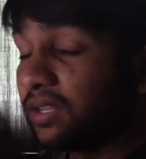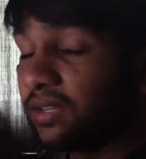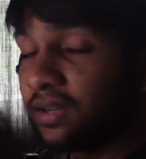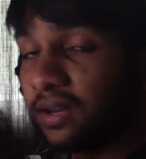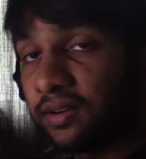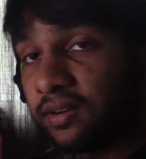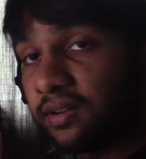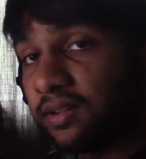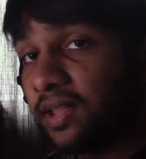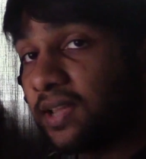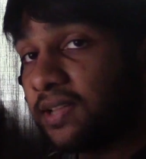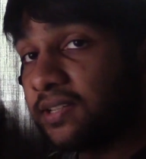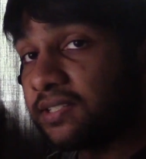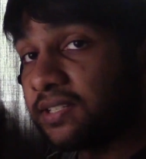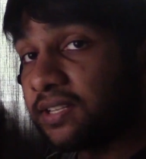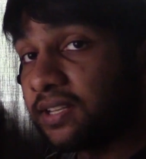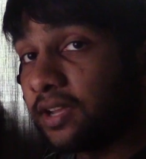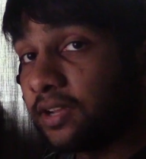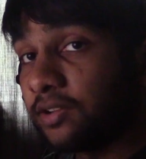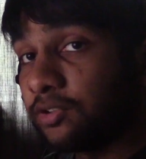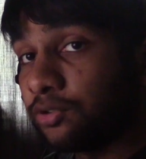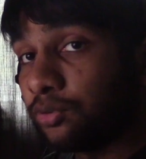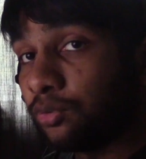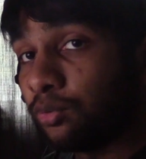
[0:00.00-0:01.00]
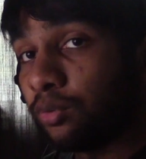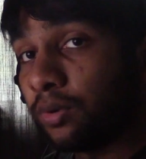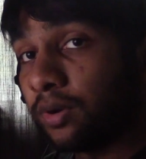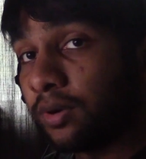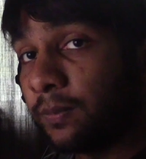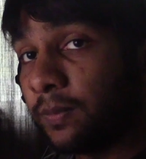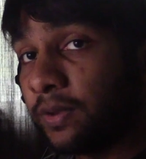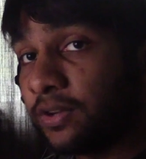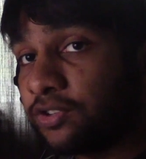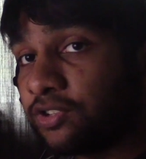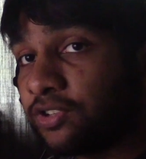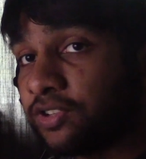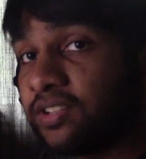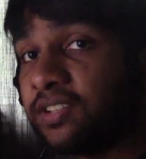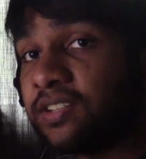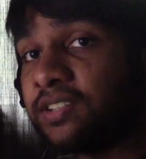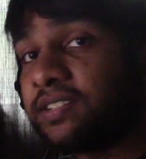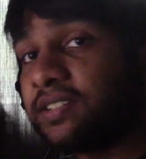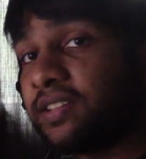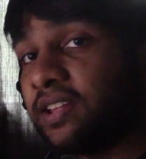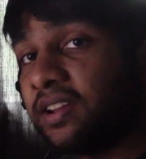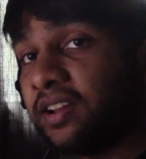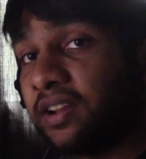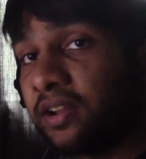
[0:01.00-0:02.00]
Now, the last thing I do want to mention
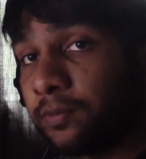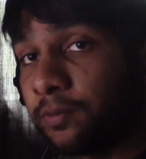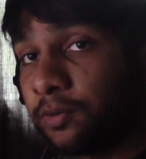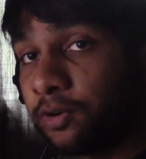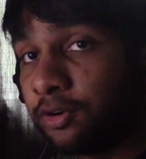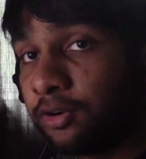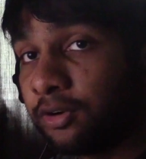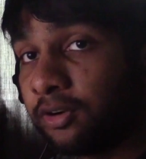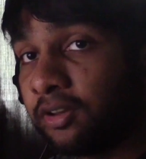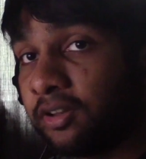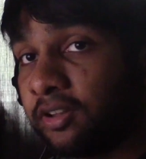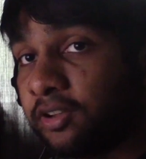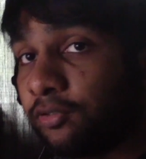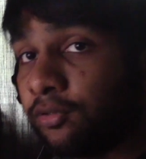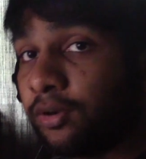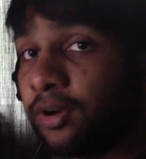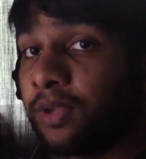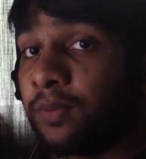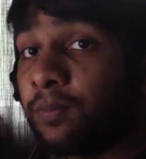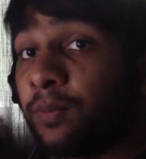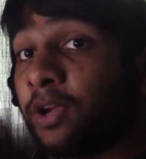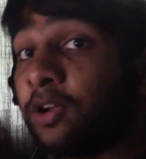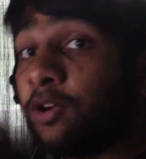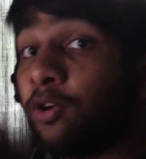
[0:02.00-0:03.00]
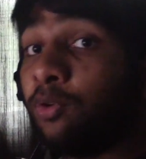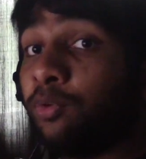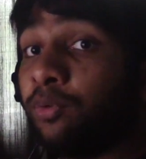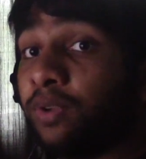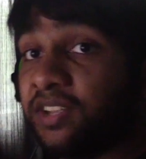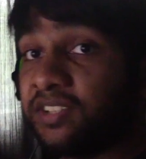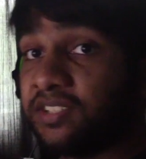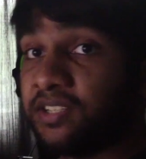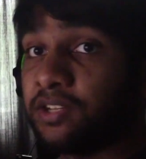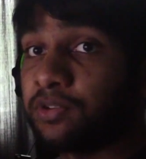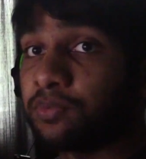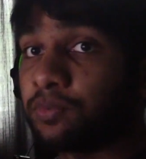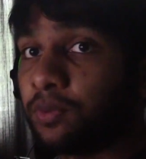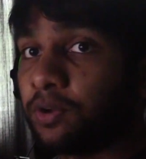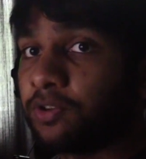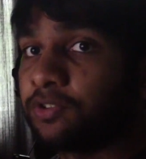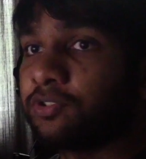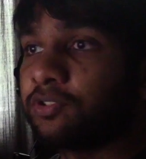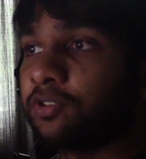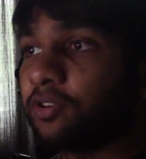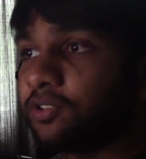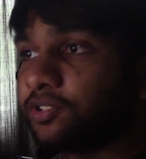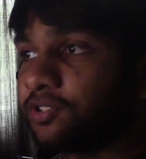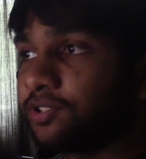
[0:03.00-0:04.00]
is that I'm currently running my own
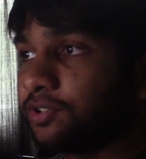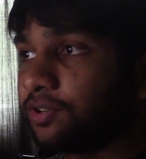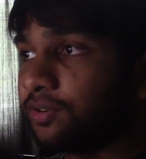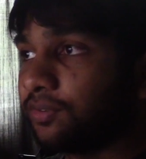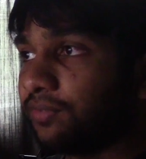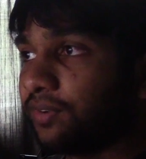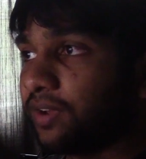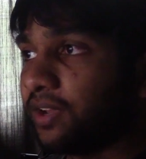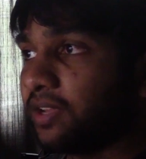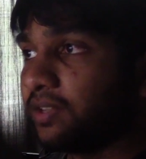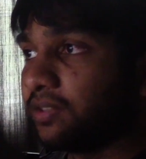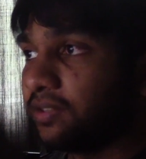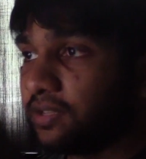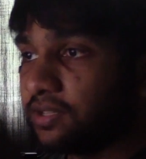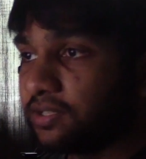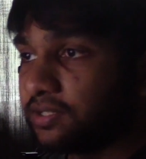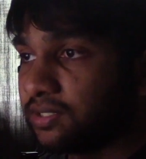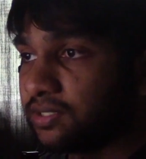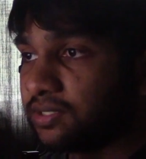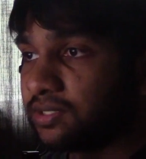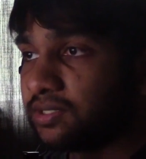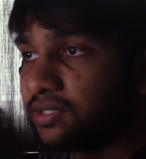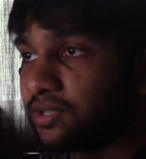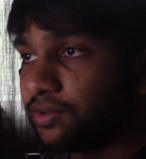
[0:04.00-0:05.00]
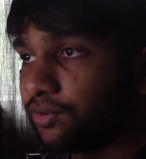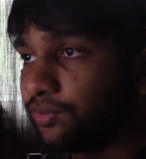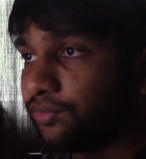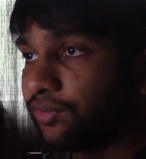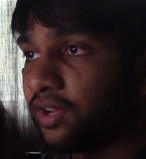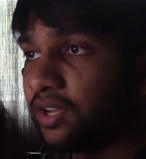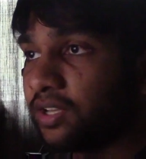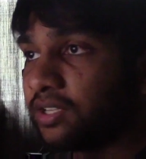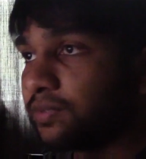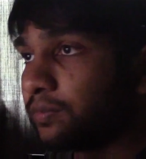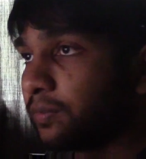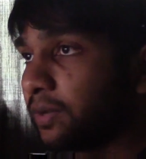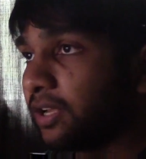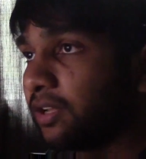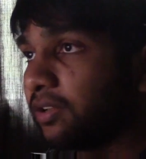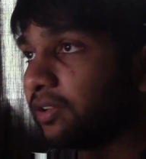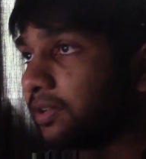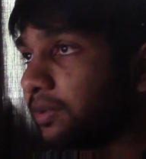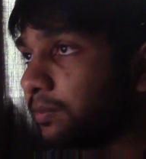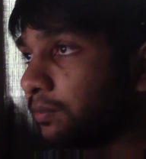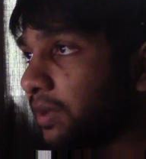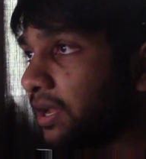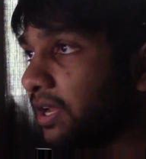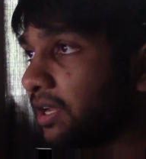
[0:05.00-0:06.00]
S.H.MonsterArts survey. This survey is
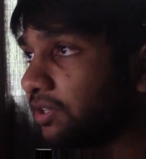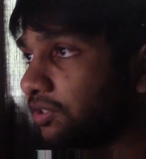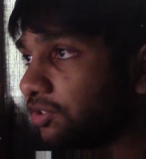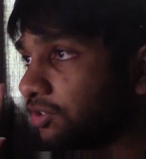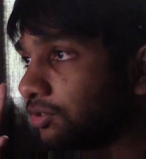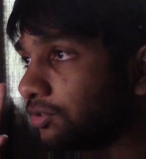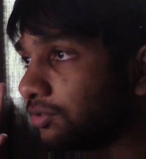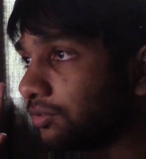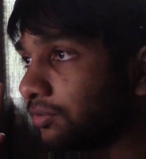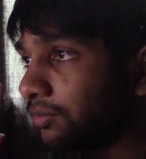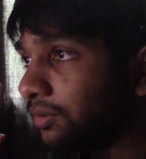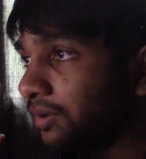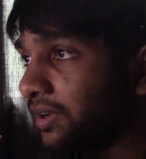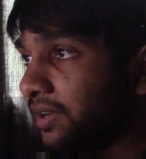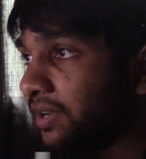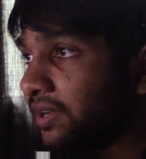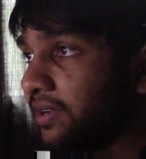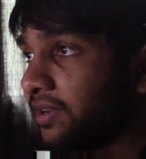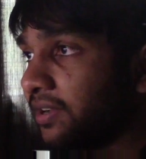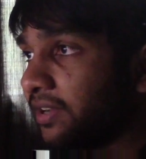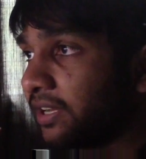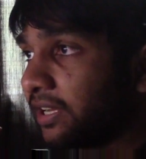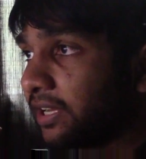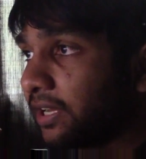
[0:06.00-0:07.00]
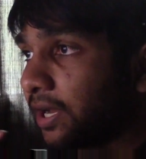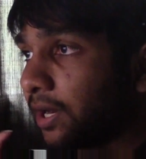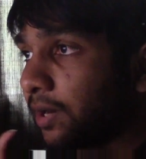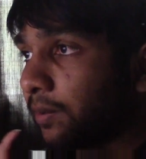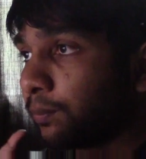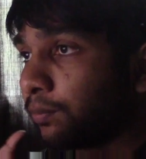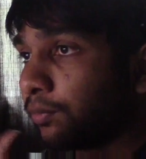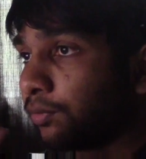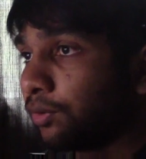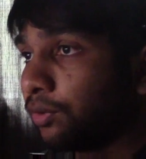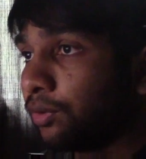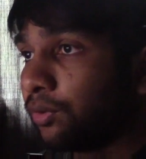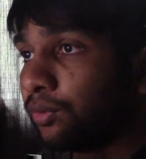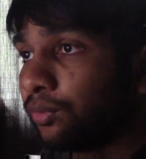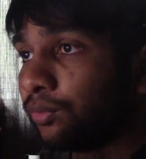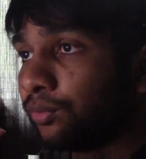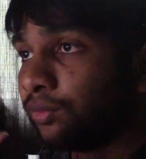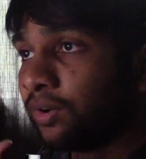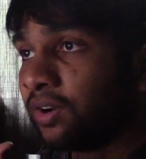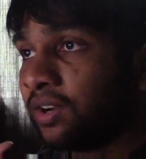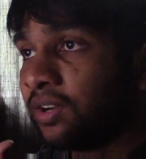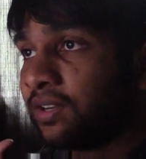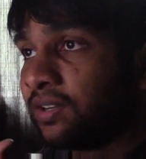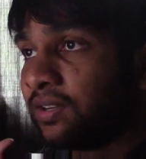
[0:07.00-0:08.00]
mainly made to kind of prove
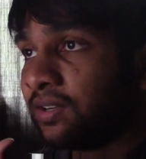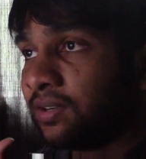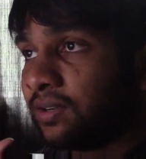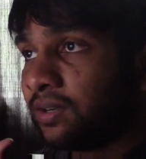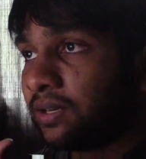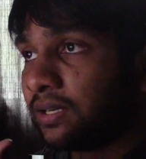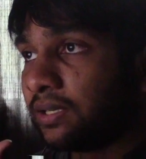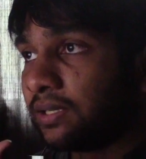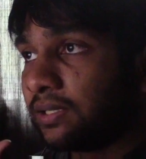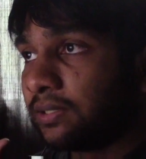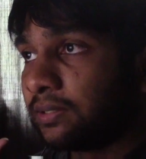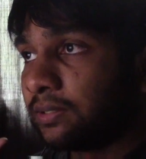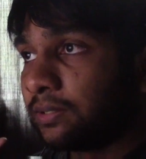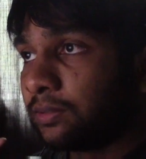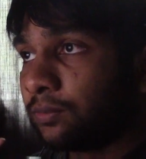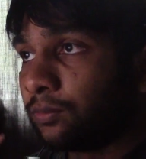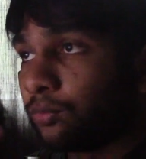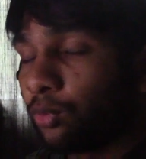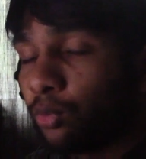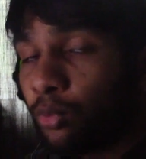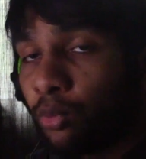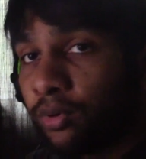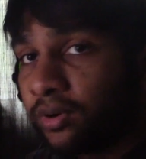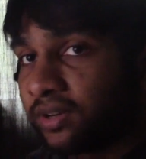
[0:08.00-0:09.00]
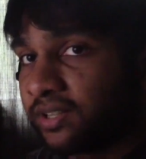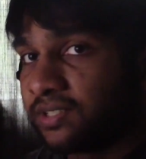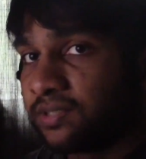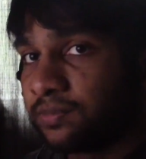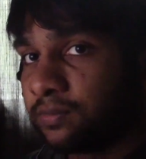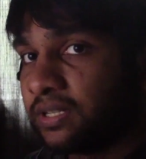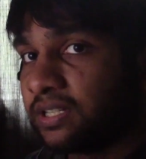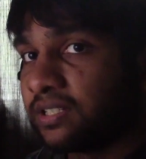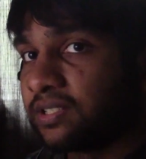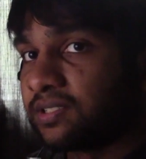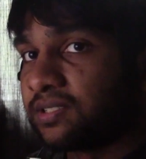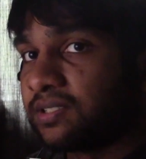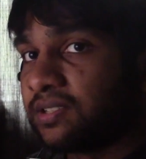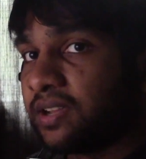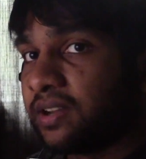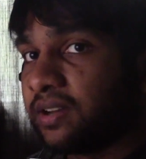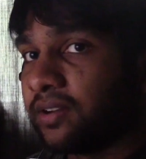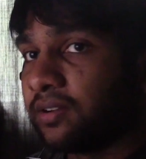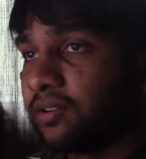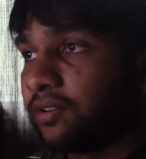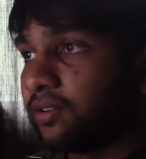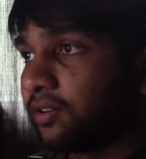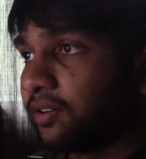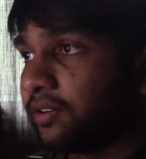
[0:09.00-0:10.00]
what is being
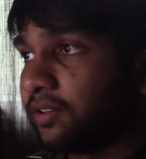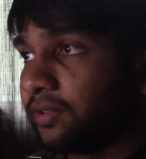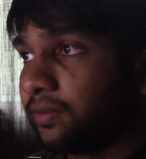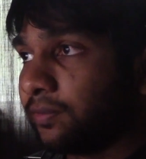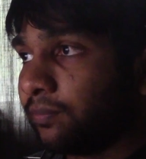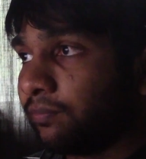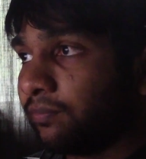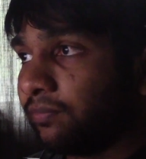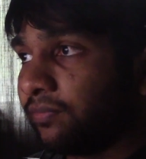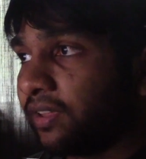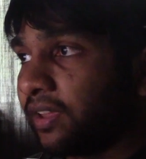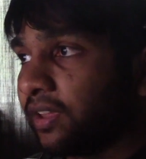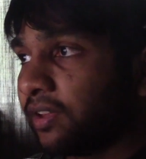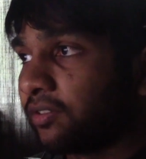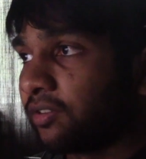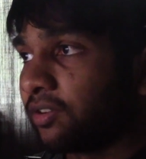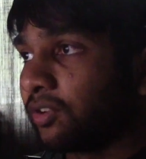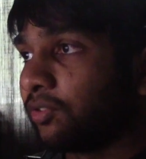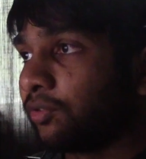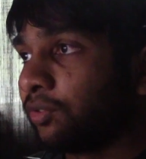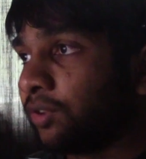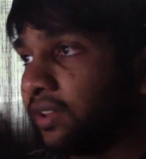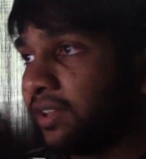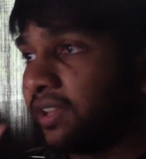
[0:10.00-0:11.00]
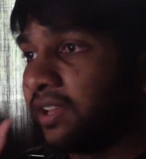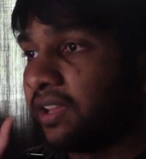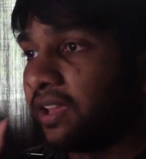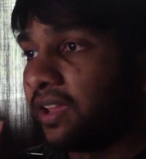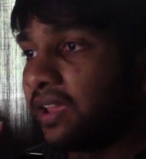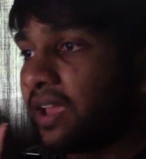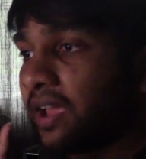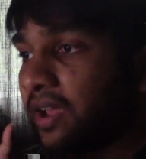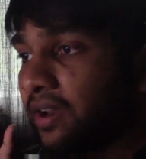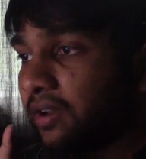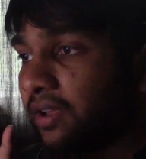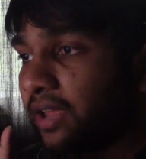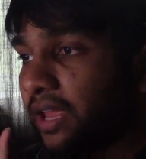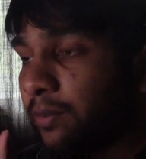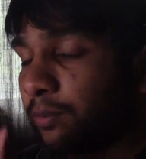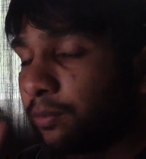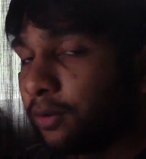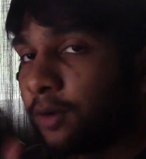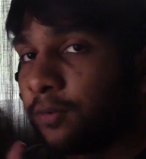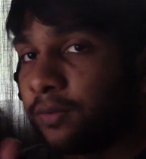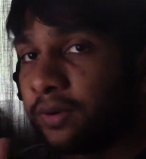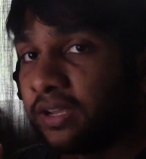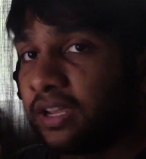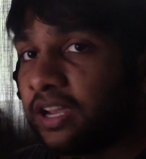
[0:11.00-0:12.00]
stated and really get a
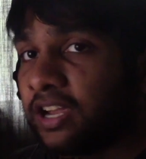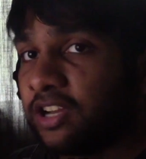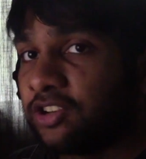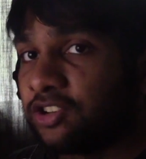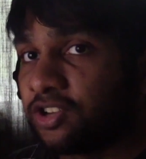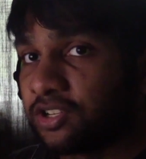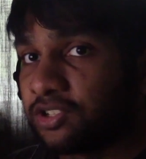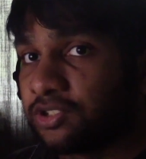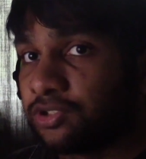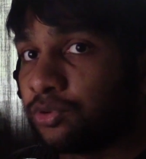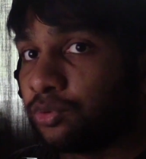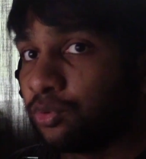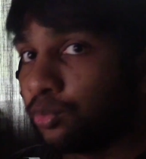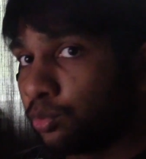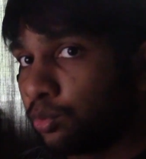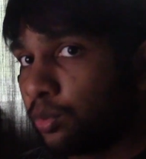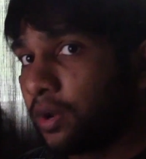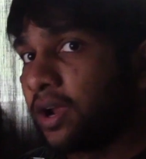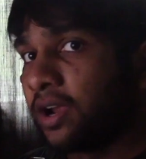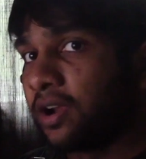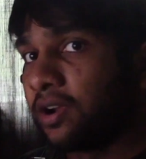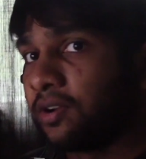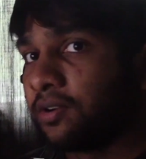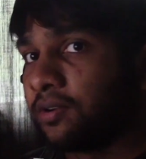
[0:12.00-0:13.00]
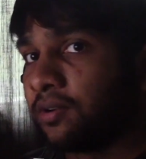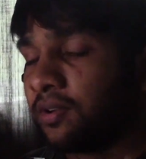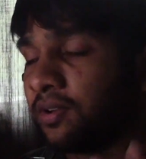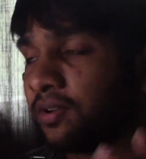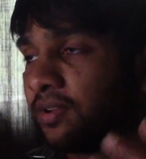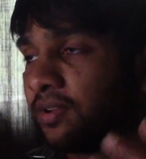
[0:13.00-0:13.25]
proper gauge as to where